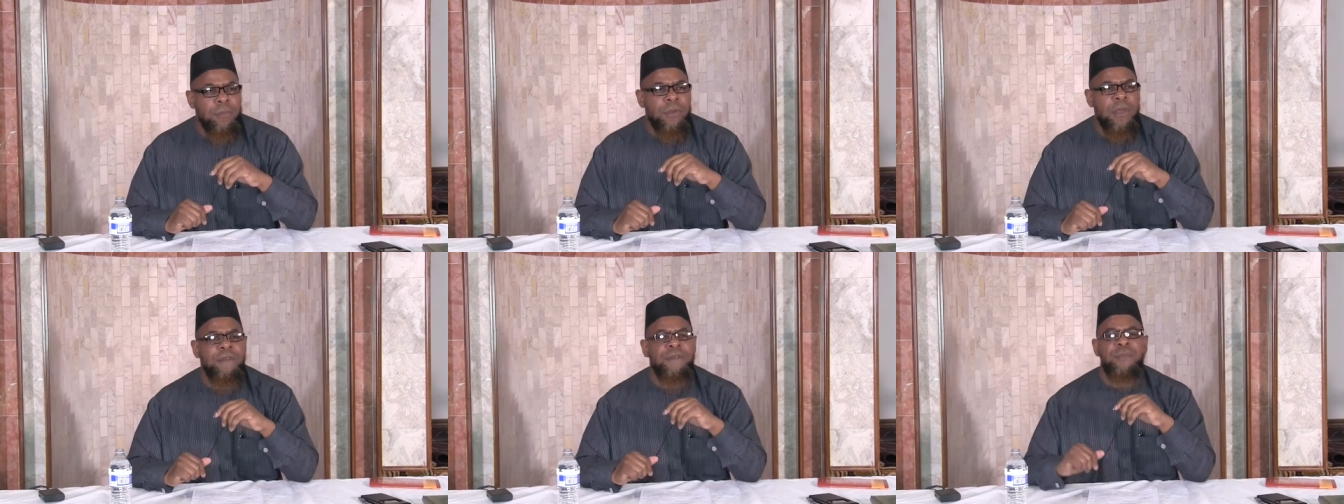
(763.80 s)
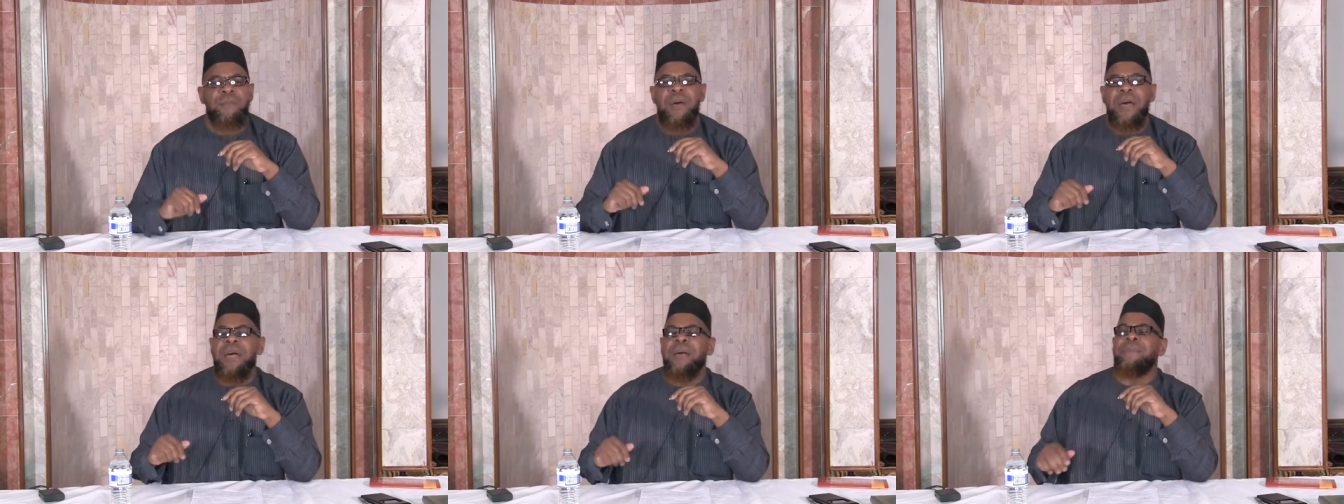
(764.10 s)

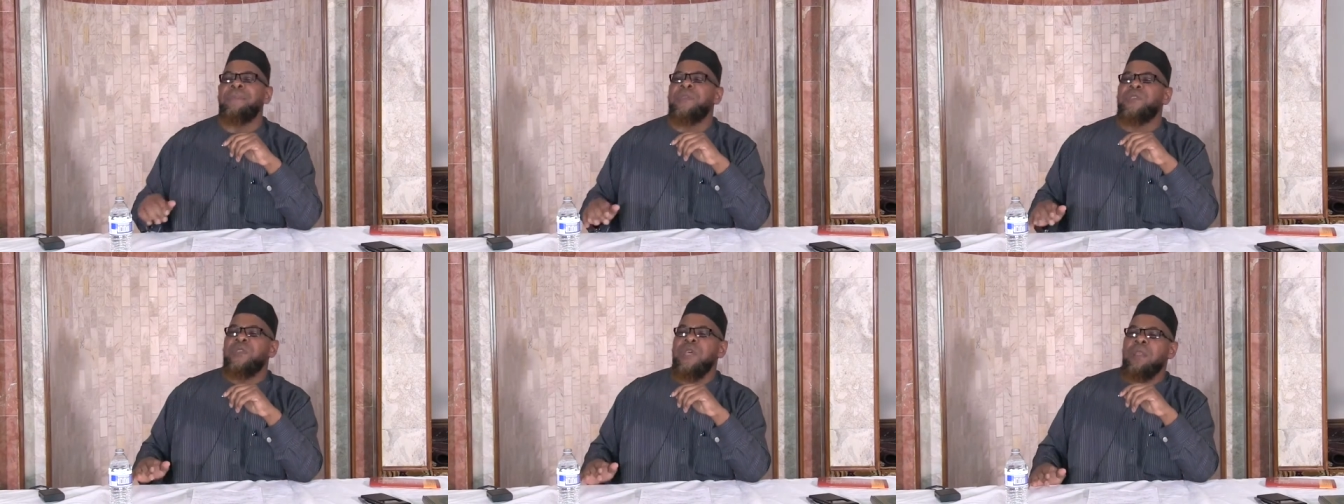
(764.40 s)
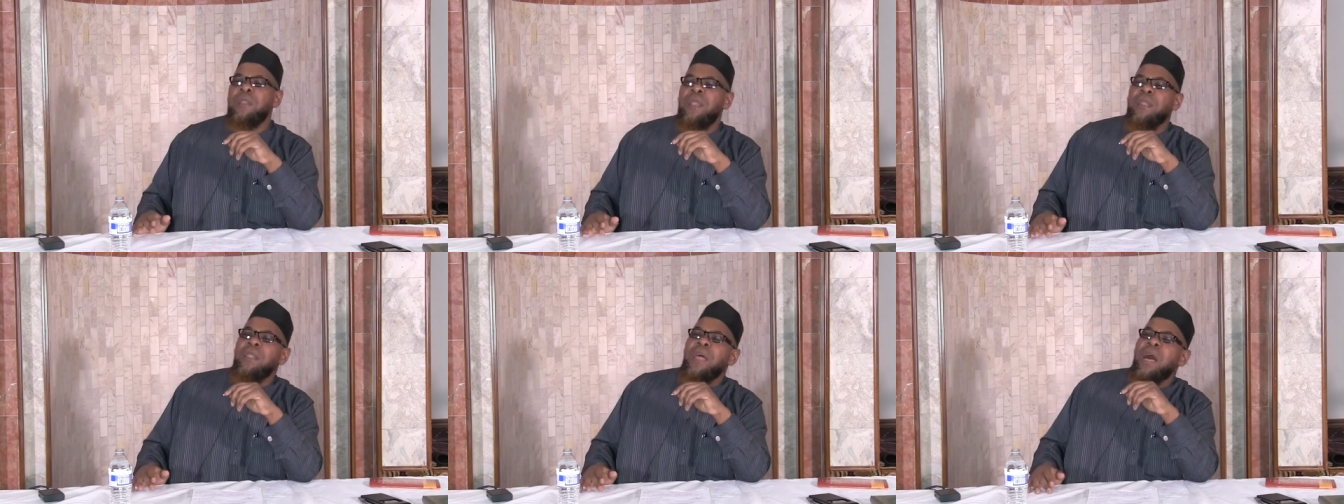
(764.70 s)
Prophet Muhammad
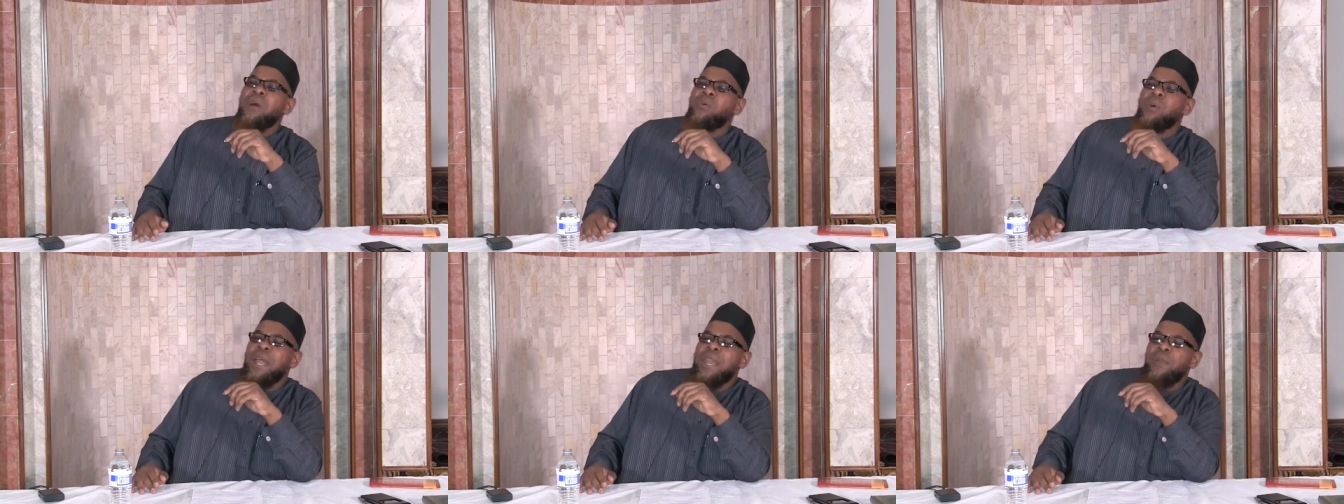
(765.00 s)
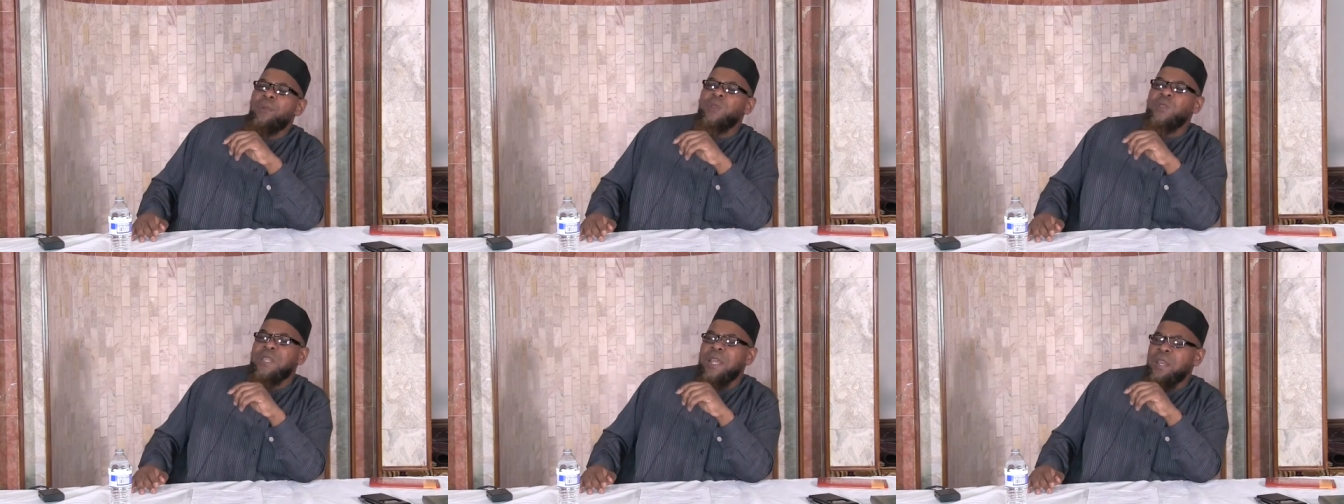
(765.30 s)
sallallahu
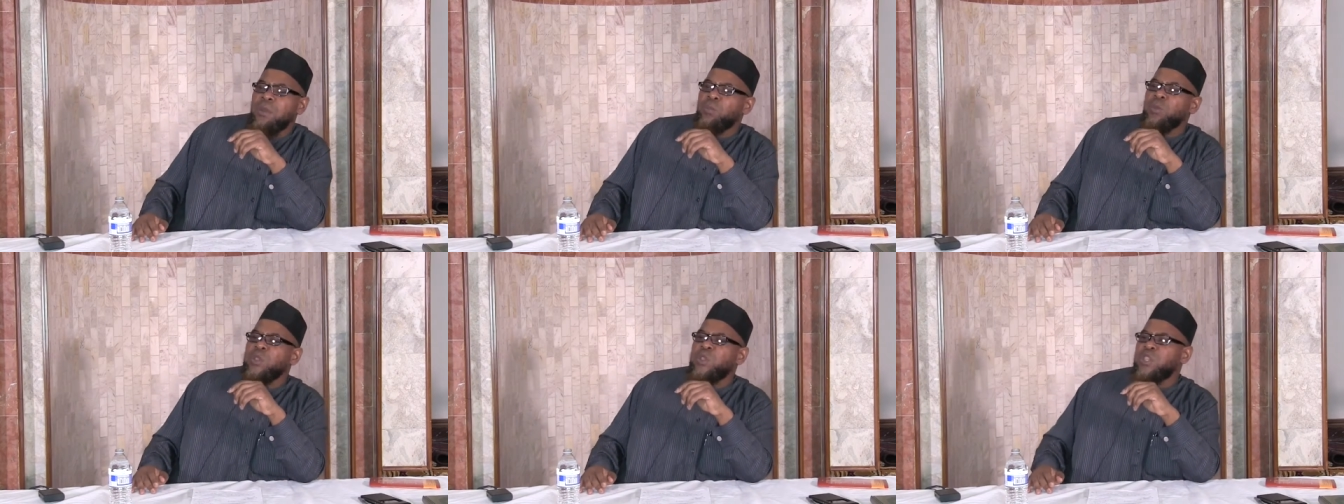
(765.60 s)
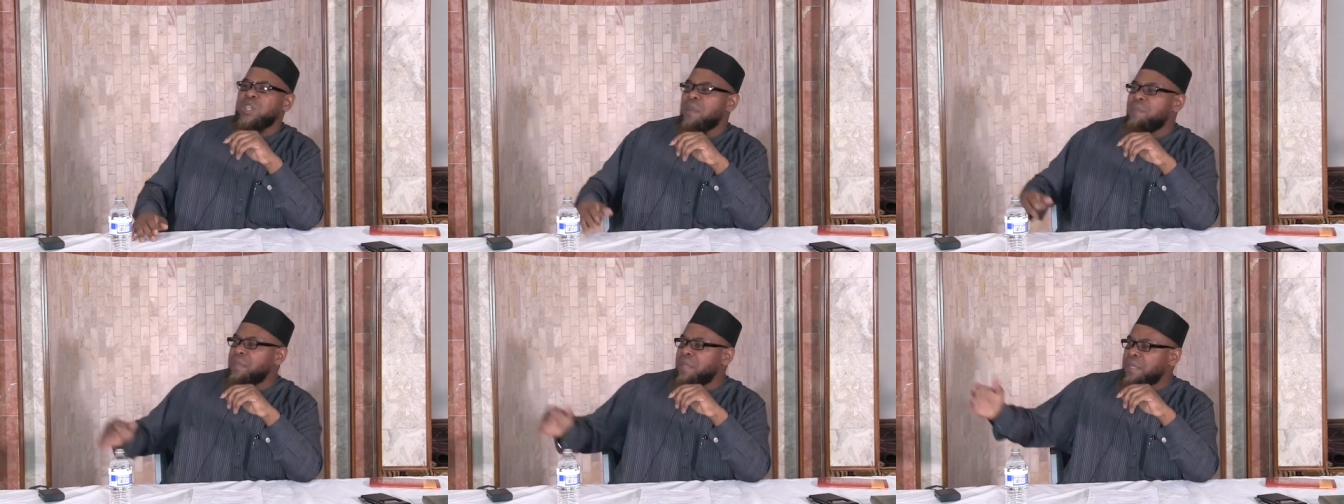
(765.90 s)
alaihi wasallam
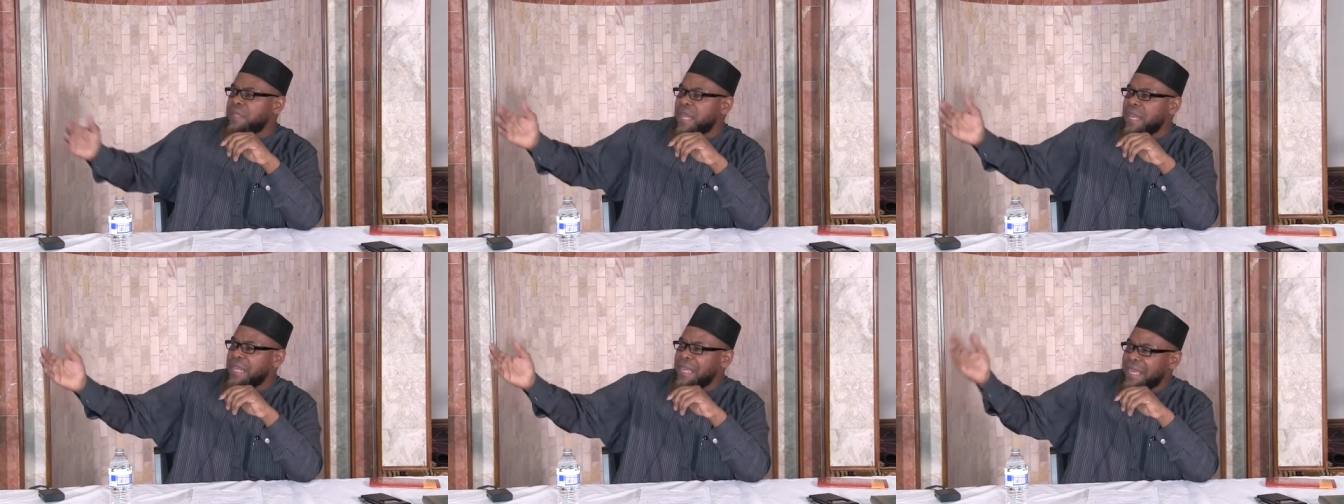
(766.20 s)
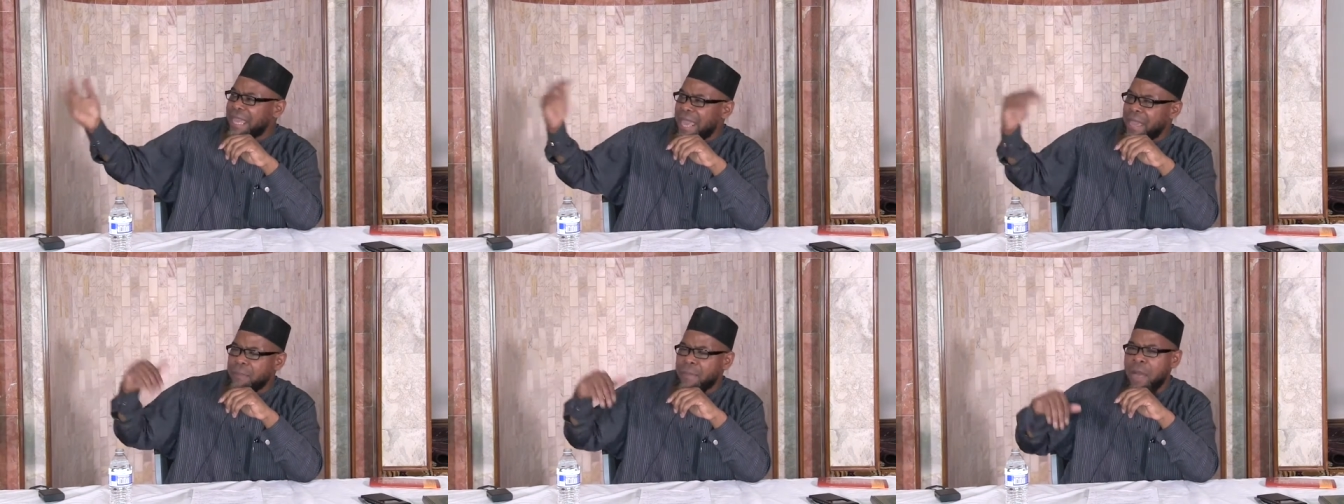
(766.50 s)
was summoned, and
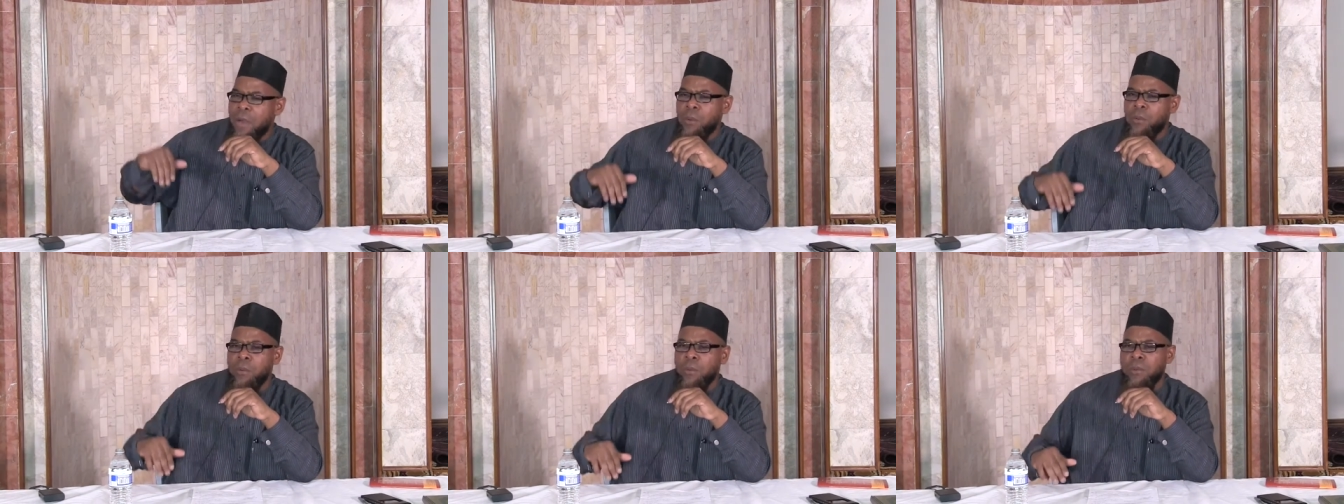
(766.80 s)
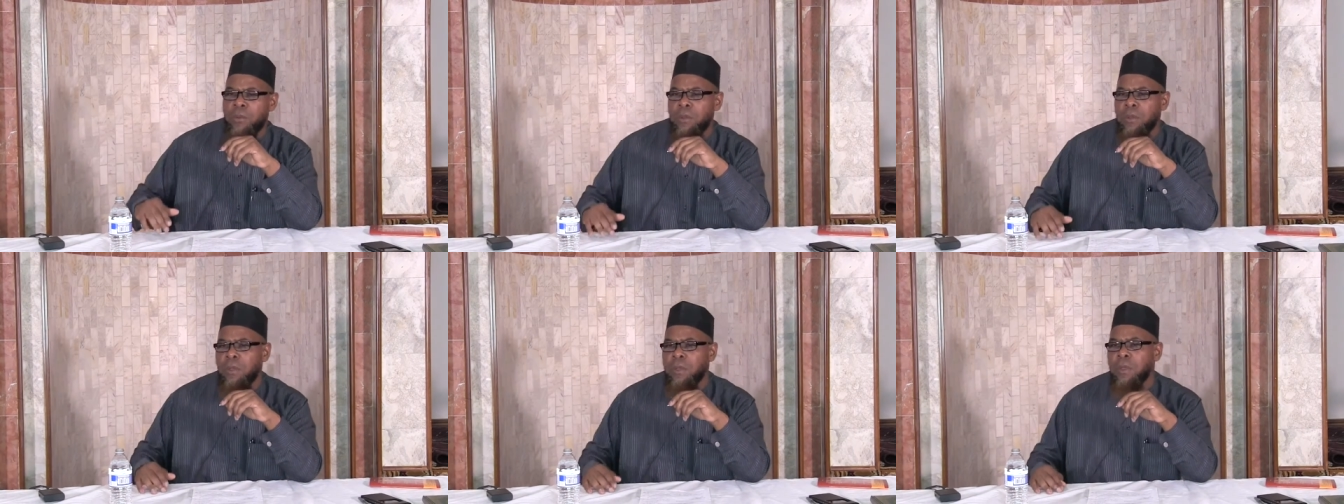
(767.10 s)
he came out.